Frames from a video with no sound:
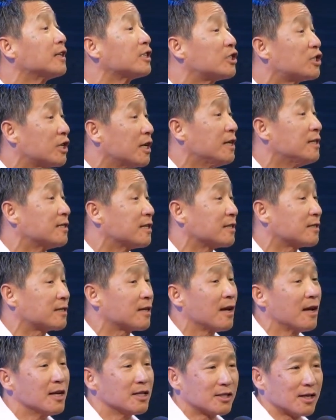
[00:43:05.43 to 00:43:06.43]
Jesus.
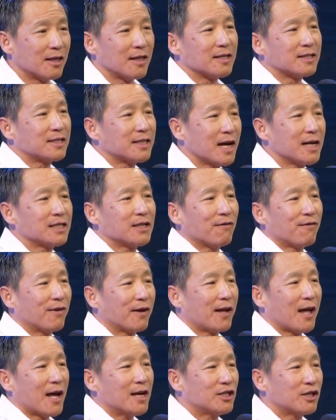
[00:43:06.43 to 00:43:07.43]
So the
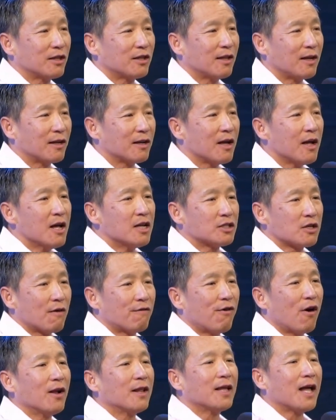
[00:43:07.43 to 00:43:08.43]
sanctification thing. So I
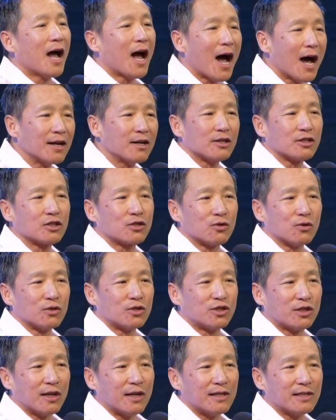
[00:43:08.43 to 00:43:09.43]
finally understood
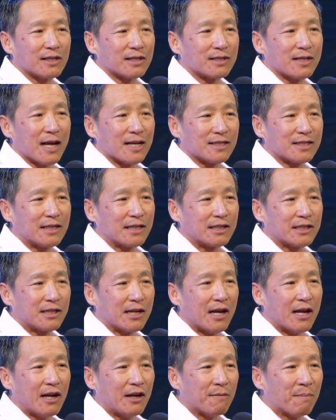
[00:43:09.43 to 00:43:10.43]
Jesus at
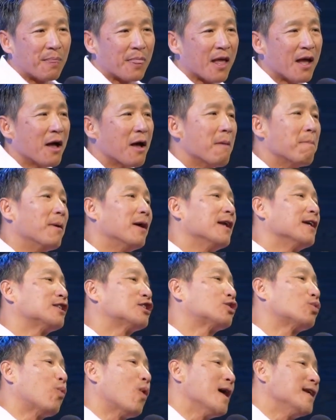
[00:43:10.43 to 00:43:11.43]
16. But
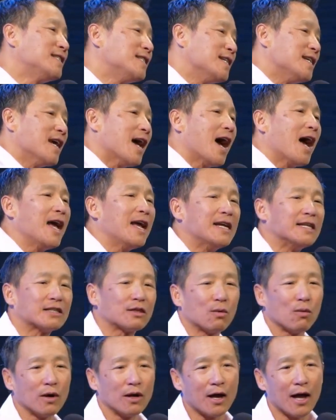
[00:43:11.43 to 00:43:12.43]
at 28,
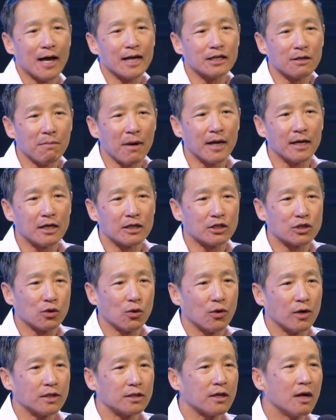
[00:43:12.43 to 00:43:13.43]
when I had to make a
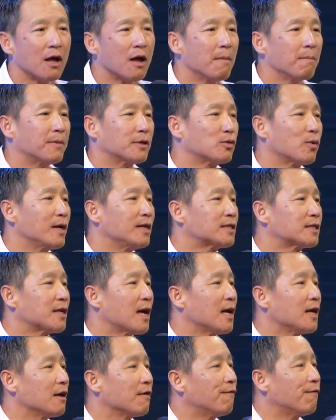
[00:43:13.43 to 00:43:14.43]
choice between
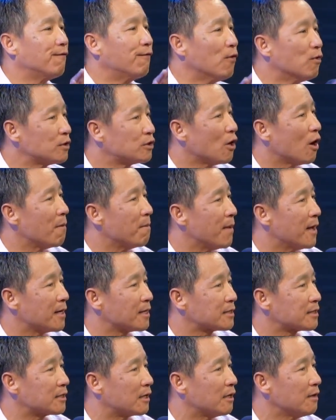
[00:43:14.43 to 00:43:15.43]
staying in full-time
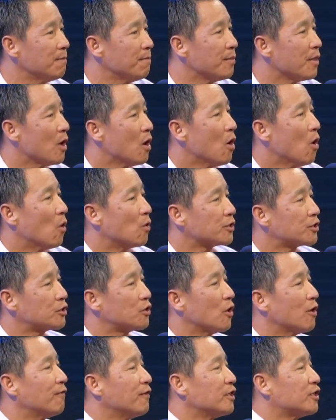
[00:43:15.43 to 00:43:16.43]
medicine or
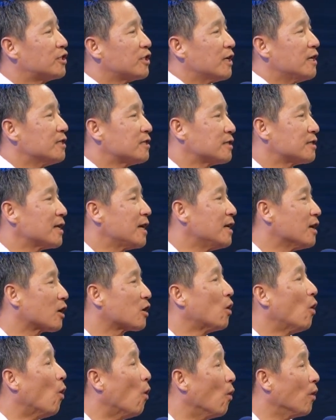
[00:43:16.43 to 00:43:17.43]
serving Jesus in a
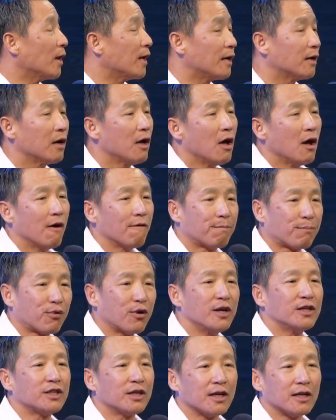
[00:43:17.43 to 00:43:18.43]
calling of
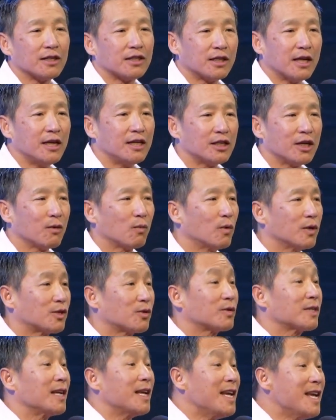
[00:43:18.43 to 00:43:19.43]
preaching and teaching, which
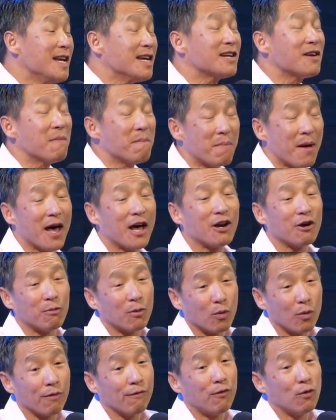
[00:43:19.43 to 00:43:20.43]
was incompatible
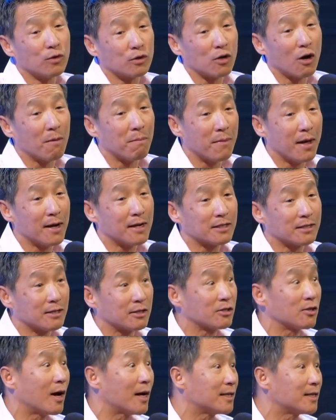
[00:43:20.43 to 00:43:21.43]
with full-time medicine,
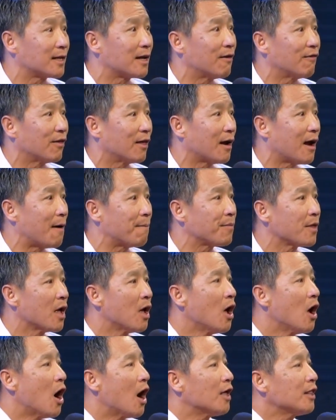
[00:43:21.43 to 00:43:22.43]
so I had to give that up.
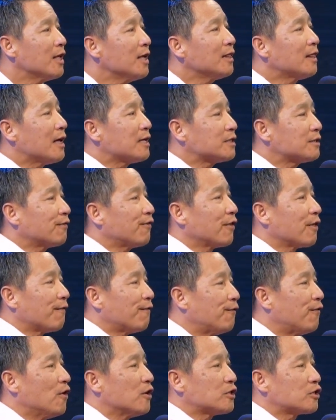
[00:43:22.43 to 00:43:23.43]
I think that's for the
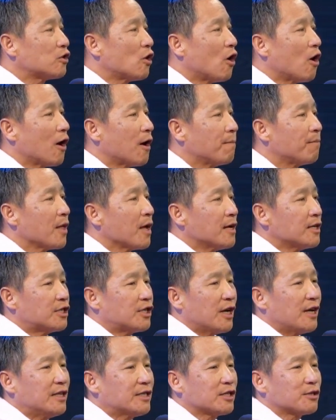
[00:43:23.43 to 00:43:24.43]
first time
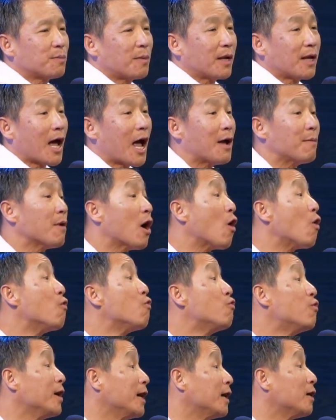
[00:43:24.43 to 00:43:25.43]
Jesus became
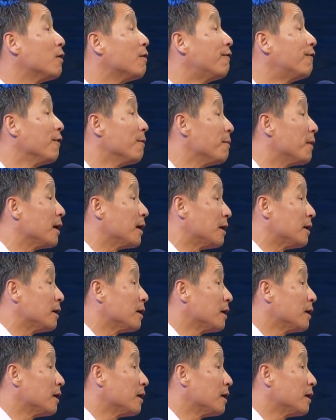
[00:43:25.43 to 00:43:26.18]
real for me.